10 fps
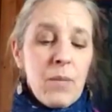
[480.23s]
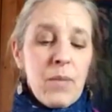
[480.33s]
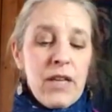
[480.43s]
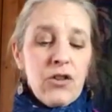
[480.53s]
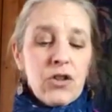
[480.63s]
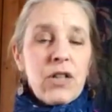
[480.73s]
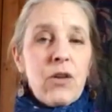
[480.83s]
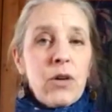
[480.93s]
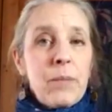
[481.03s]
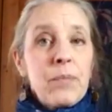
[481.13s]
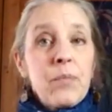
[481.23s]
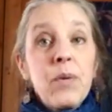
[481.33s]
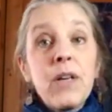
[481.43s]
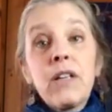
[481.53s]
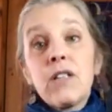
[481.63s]
meteor shower,
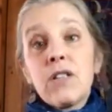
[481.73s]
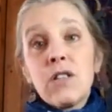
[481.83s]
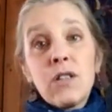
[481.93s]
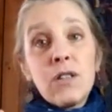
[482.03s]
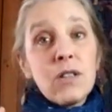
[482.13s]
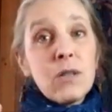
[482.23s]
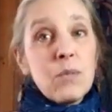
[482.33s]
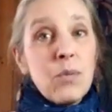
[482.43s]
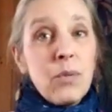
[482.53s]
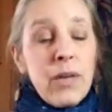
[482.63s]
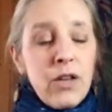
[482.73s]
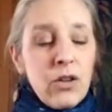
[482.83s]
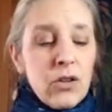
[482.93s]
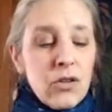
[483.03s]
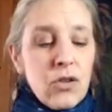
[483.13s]
but it's this
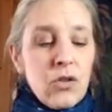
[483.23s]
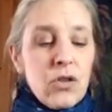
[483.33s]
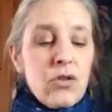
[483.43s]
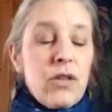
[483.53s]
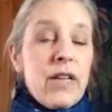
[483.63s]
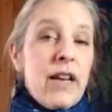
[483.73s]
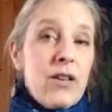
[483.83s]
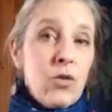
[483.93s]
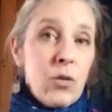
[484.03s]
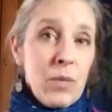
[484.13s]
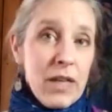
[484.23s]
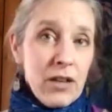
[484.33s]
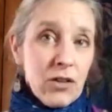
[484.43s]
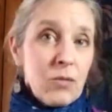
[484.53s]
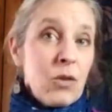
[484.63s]
precursor to the annual
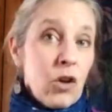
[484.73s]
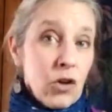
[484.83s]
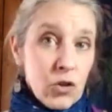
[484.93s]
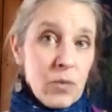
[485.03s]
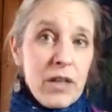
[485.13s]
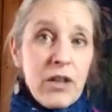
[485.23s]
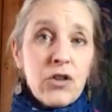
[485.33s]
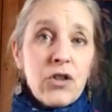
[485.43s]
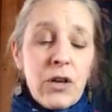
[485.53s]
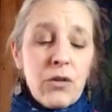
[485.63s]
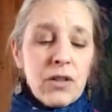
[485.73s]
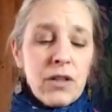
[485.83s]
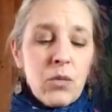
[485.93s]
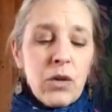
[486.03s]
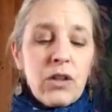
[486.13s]
meteor, larger meteor showers
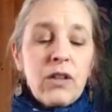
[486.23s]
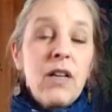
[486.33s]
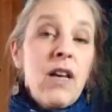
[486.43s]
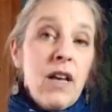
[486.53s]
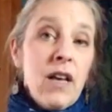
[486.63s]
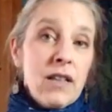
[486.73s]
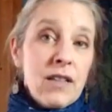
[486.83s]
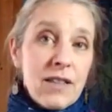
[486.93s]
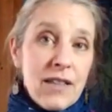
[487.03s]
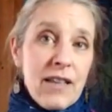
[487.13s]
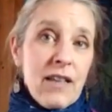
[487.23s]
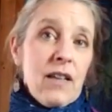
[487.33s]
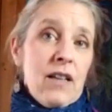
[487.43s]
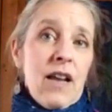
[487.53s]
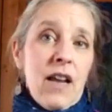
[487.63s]
that we're gonna see
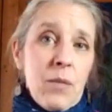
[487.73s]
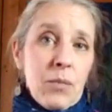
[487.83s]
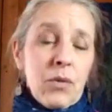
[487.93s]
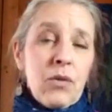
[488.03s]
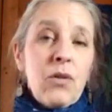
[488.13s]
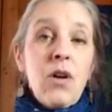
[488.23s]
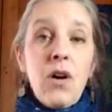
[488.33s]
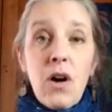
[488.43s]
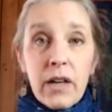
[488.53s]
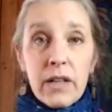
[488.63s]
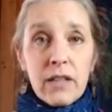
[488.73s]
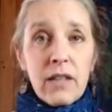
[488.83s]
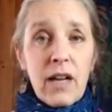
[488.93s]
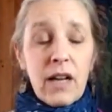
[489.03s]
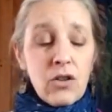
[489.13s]
in April, August,
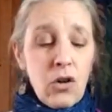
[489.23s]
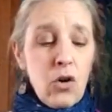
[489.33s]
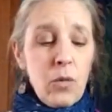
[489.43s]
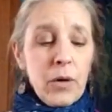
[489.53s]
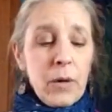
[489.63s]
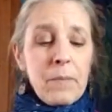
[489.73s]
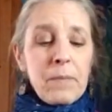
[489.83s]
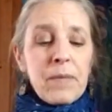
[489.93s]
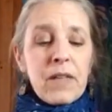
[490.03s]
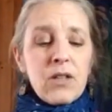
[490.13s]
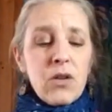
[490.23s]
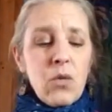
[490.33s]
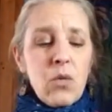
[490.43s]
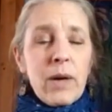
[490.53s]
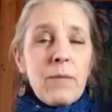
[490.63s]
and October. So
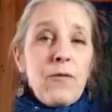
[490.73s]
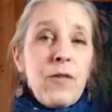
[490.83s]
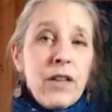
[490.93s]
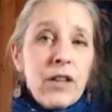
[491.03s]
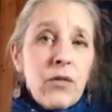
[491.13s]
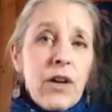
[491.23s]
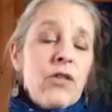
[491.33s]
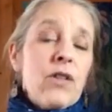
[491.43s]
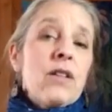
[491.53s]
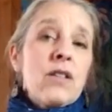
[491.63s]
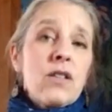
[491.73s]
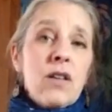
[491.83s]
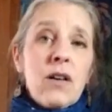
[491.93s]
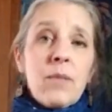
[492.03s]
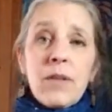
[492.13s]
what I'm feeling around this,
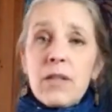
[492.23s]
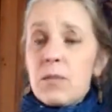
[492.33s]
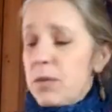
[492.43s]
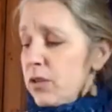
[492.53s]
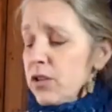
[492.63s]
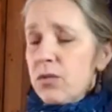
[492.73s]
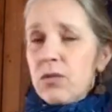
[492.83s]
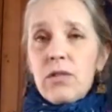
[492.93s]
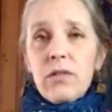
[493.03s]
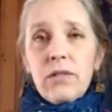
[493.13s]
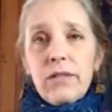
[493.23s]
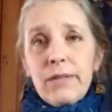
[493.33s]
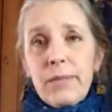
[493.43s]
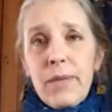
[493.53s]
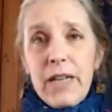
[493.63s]
um, the spiritual
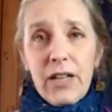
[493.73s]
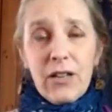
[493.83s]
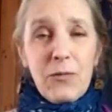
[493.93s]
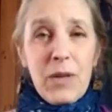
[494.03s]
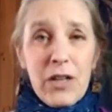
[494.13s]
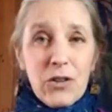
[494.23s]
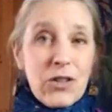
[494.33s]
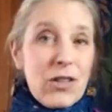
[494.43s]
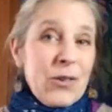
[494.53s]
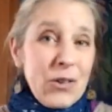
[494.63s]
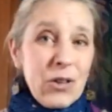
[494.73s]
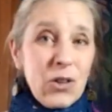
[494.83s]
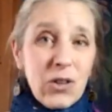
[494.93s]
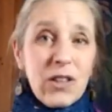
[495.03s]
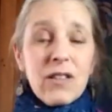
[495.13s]
meaning of meteor shower, you can
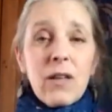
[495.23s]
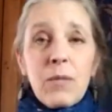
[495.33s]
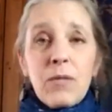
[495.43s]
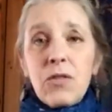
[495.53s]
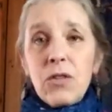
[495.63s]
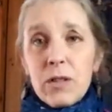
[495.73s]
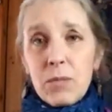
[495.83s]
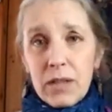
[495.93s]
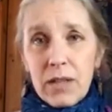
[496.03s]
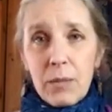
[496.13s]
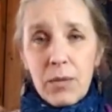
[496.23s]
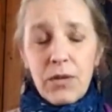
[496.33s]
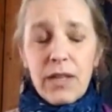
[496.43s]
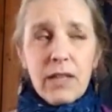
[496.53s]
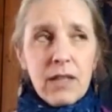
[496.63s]
look this up, of course, but a couple
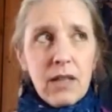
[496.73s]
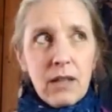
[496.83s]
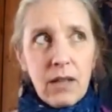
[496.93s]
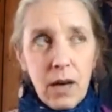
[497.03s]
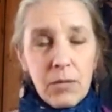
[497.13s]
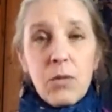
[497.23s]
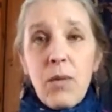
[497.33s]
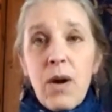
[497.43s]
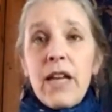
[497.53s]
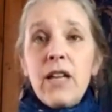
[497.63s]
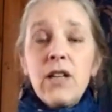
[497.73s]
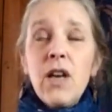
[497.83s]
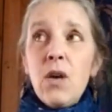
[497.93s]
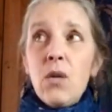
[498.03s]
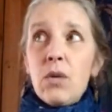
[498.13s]
things that come to mind
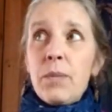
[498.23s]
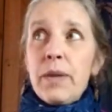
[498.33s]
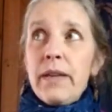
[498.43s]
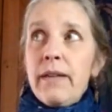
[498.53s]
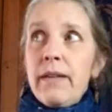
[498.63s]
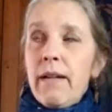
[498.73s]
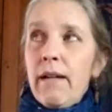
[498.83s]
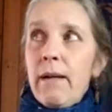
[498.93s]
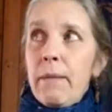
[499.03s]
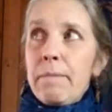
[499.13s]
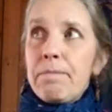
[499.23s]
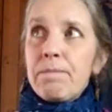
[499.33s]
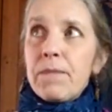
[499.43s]
would be um,